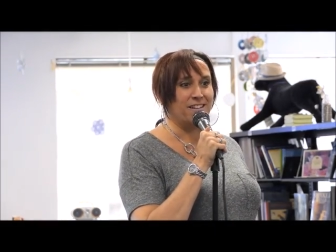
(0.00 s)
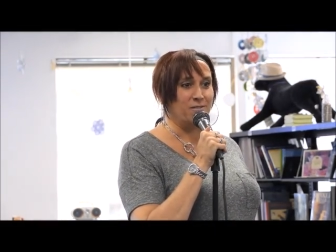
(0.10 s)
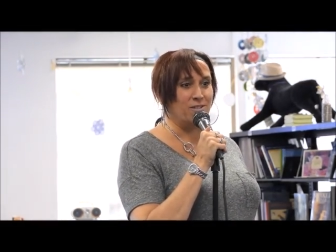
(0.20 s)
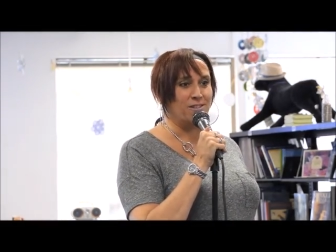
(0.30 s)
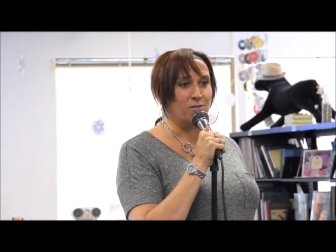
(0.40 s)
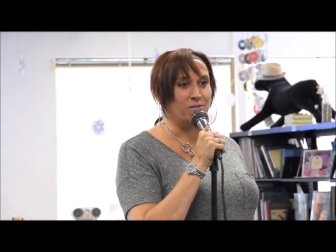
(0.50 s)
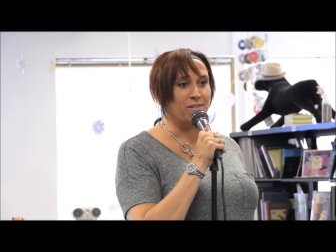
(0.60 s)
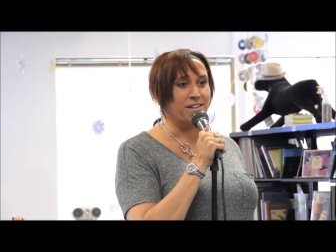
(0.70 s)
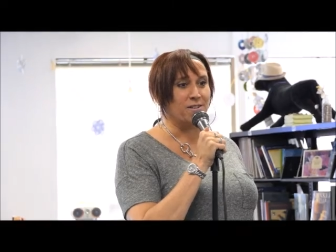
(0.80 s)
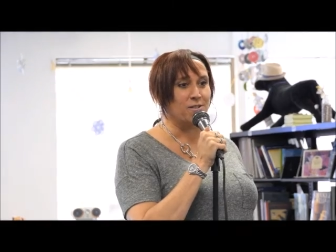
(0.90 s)
line of
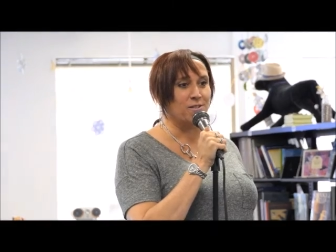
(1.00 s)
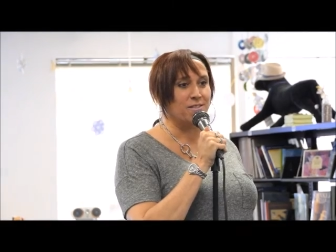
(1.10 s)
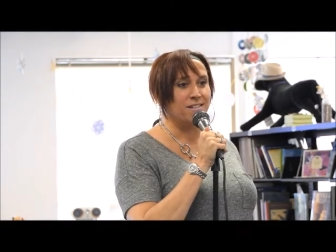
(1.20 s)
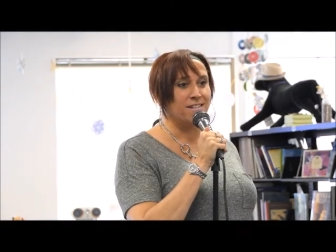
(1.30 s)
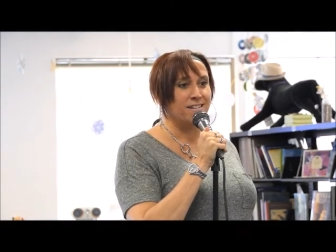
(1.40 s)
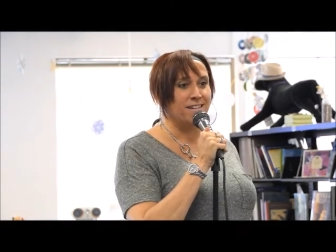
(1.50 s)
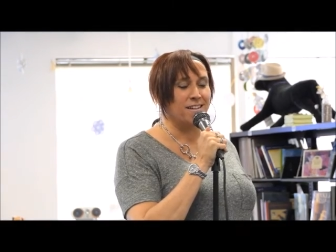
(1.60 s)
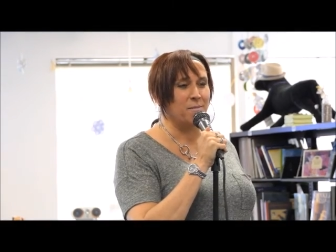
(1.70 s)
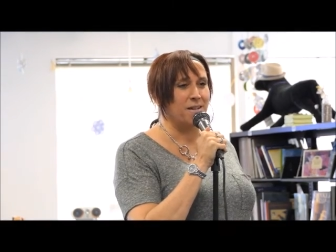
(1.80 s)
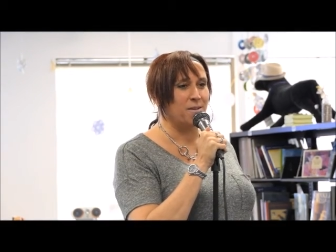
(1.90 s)
gentrifiers. Whoa.
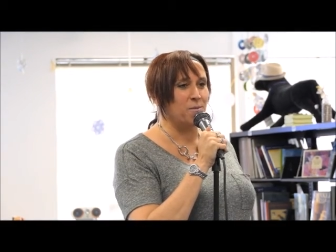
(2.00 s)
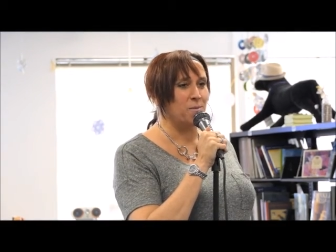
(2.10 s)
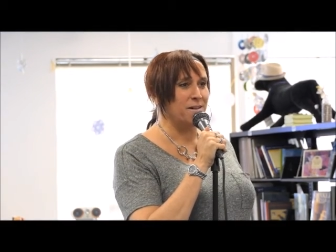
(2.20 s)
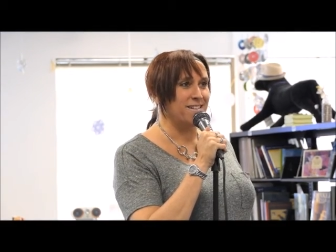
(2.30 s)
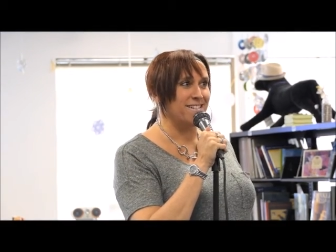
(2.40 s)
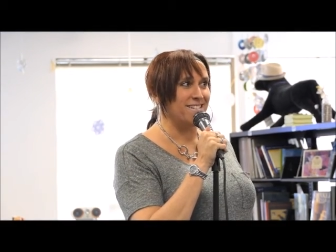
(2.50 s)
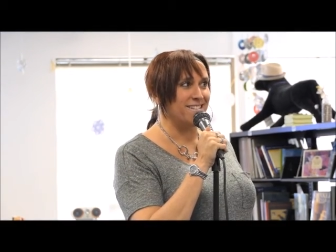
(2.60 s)
I'm like, what?